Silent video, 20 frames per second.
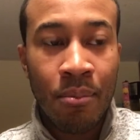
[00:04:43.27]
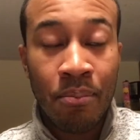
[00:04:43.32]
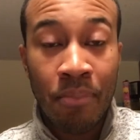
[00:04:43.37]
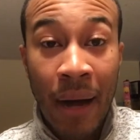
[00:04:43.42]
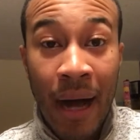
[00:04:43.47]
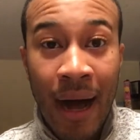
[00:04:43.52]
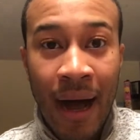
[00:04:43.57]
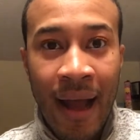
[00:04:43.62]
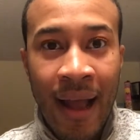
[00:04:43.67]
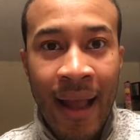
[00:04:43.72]

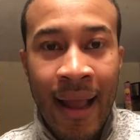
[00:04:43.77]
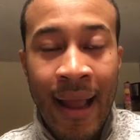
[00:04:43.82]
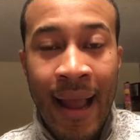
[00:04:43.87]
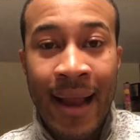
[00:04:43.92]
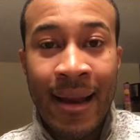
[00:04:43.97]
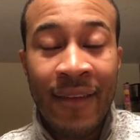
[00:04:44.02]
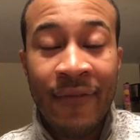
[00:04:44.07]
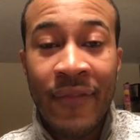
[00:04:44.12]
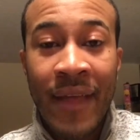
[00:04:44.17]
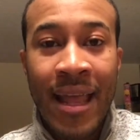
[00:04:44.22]
buy
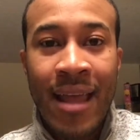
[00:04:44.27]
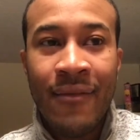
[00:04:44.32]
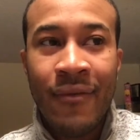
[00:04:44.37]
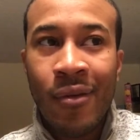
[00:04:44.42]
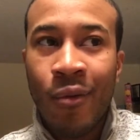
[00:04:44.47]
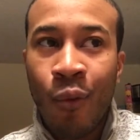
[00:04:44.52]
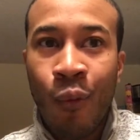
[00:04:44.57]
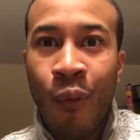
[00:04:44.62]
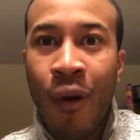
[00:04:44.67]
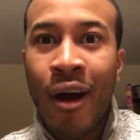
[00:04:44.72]
and if they
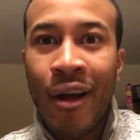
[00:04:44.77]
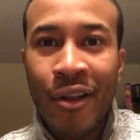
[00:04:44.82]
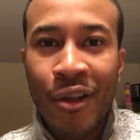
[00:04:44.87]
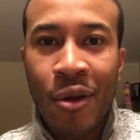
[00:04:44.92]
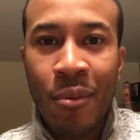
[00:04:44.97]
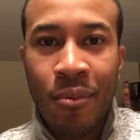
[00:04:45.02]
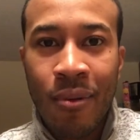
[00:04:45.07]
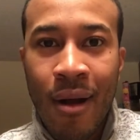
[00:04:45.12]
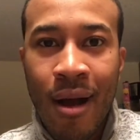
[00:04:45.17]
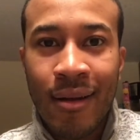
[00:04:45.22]
even want
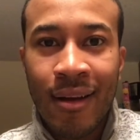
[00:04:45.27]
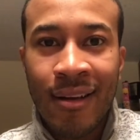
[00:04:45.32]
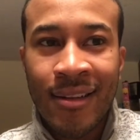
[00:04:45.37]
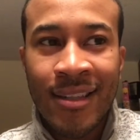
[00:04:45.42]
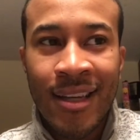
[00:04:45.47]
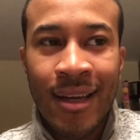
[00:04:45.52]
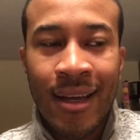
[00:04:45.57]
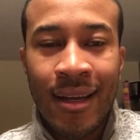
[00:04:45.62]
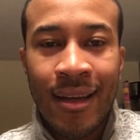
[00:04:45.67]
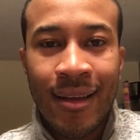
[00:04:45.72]
your product.